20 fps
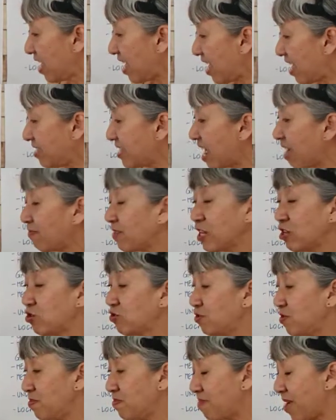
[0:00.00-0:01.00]
and having
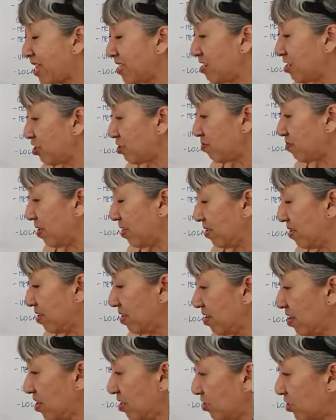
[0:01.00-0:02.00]
good management.
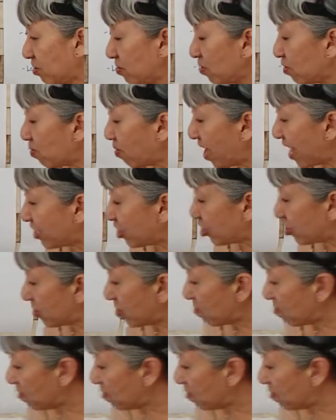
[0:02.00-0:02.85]
So the question